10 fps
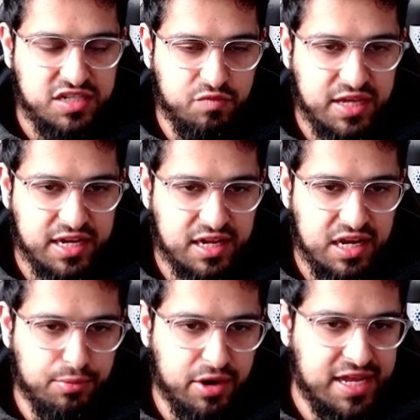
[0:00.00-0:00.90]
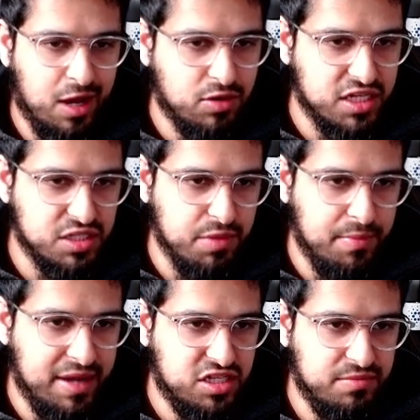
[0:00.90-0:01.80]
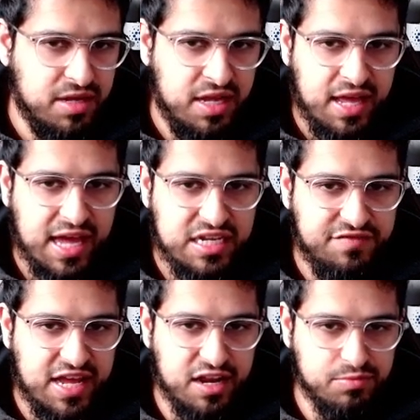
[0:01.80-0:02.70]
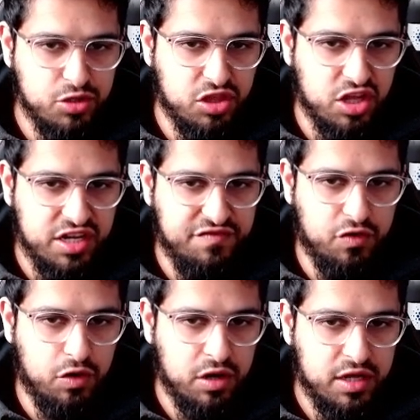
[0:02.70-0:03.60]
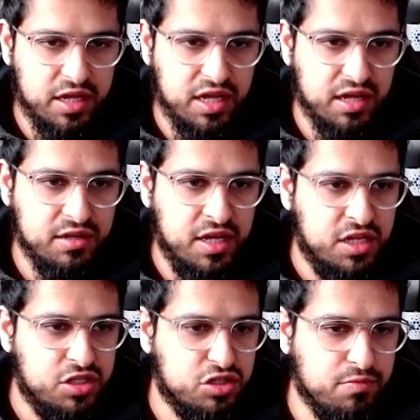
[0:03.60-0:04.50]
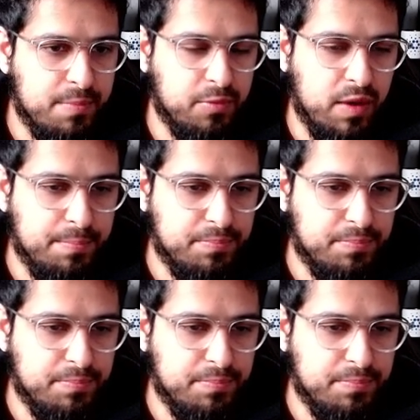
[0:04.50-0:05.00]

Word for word: if we get a clear breakout and some momentum, and even head up to 34. Uh, just remember when